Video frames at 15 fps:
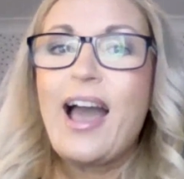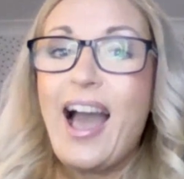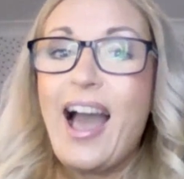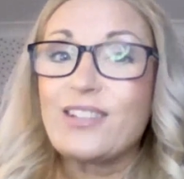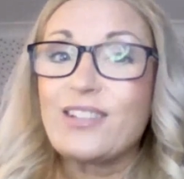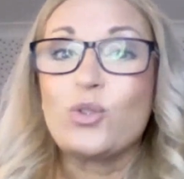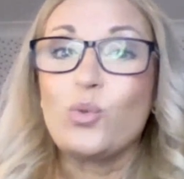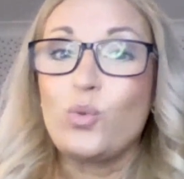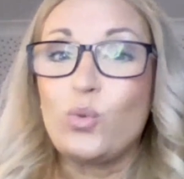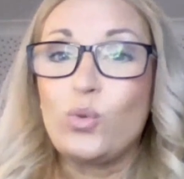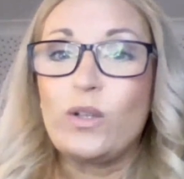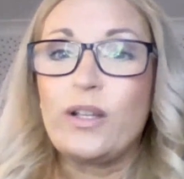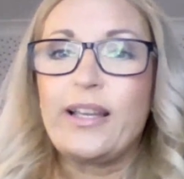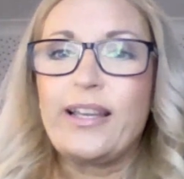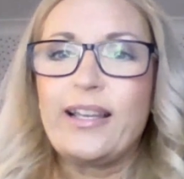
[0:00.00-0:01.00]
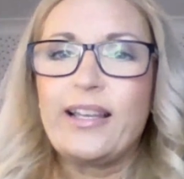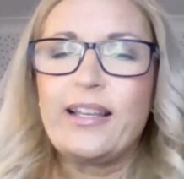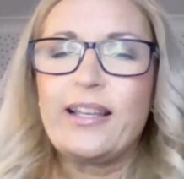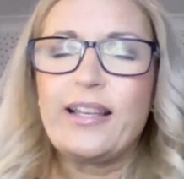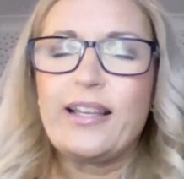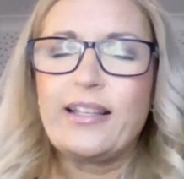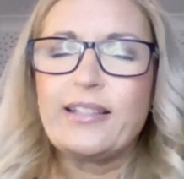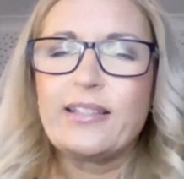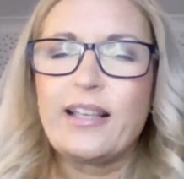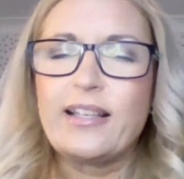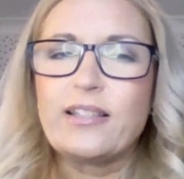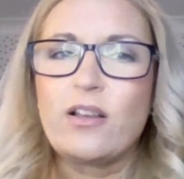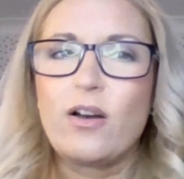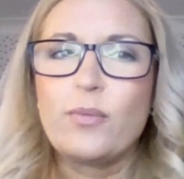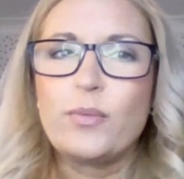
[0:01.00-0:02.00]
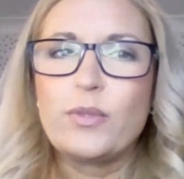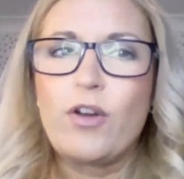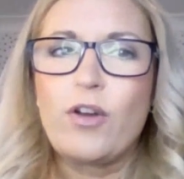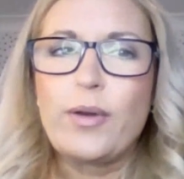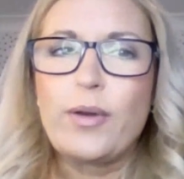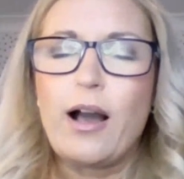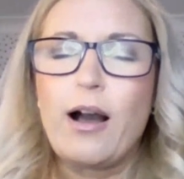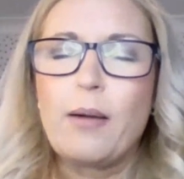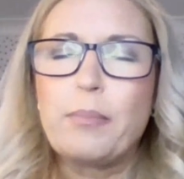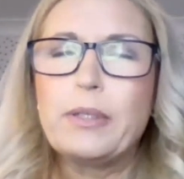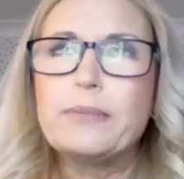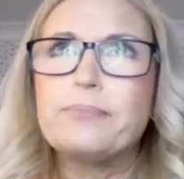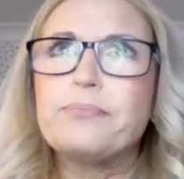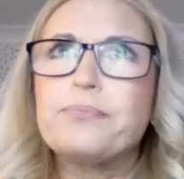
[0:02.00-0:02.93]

at all as I was growing up.